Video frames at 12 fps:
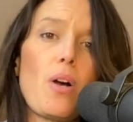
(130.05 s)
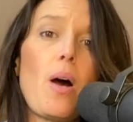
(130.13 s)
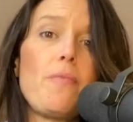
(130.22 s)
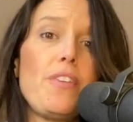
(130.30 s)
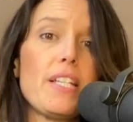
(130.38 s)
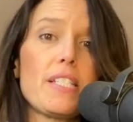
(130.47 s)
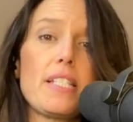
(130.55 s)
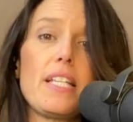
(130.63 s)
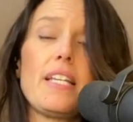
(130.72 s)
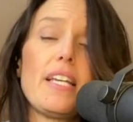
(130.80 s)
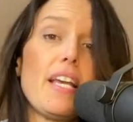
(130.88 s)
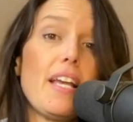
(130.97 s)

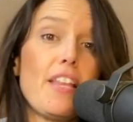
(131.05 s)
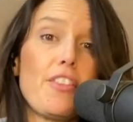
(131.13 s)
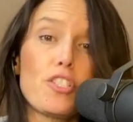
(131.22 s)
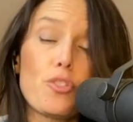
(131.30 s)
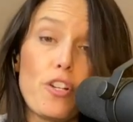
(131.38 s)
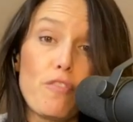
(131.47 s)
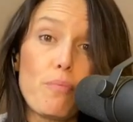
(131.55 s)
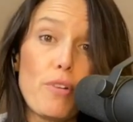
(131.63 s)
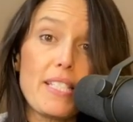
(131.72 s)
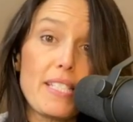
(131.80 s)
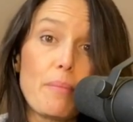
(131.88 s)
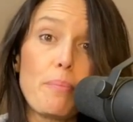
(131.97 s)
obviously they're sort of
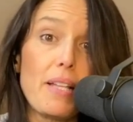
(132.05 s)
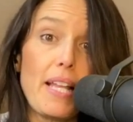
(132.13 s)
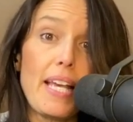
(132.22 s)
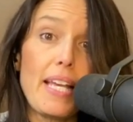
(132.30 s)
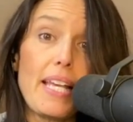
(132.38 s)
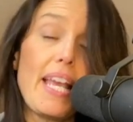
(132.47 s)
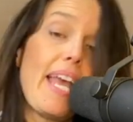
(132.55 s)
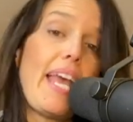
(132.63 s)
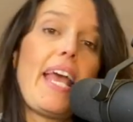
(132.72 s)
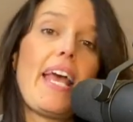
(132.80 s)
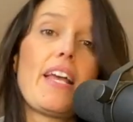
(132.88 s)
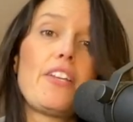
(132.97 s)
press and play
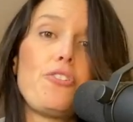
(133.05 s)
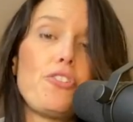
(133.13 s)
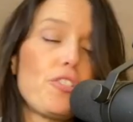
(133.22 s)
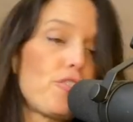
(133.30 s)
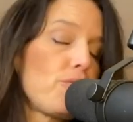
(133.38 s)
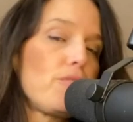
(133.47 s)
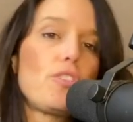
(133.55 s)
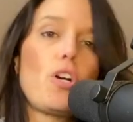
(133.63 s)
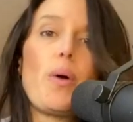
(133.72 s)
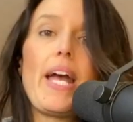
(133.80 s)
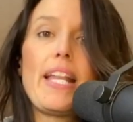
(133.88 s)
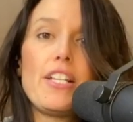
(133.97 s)
and you just
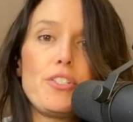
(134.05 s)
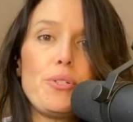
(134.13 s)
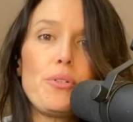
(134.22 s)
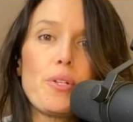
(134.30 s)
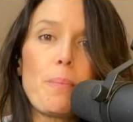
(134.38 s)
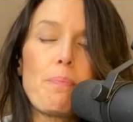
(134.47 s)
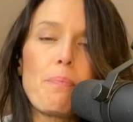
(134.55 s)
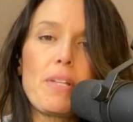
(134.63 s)
go ahead and do them.